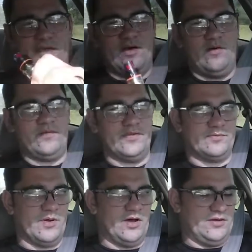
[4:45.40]
engulf
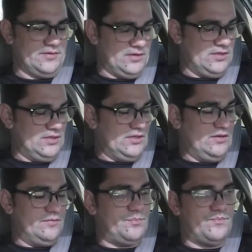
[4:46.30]
this mod.
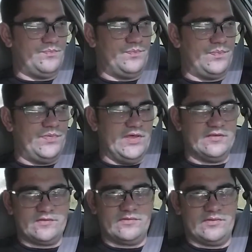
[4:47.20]

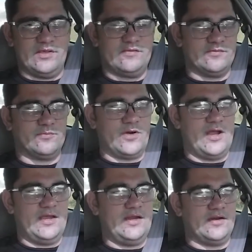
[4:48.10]
This
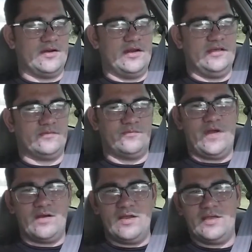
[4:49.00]
right here is
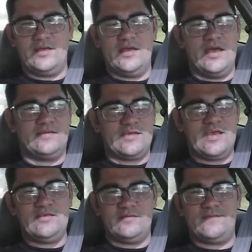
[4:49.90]
it's
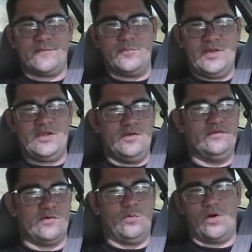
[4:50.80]
easy for me to
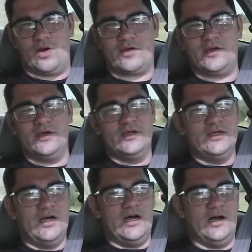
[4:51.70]
use at work,
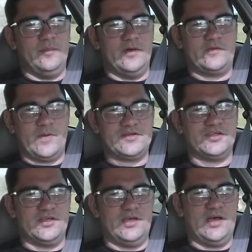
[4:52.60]

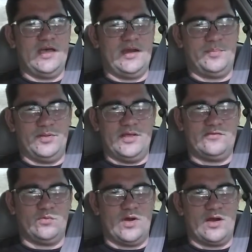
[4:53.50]
especially at a
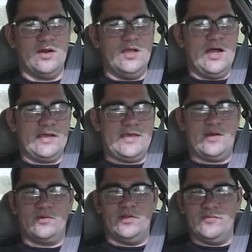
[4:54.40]
place where I
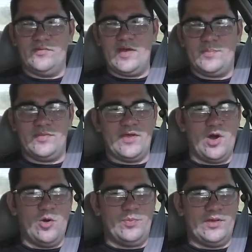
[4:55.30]
can't really vape in the
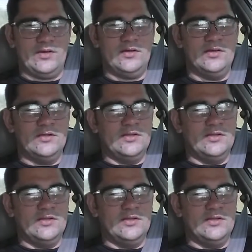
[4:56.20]
open.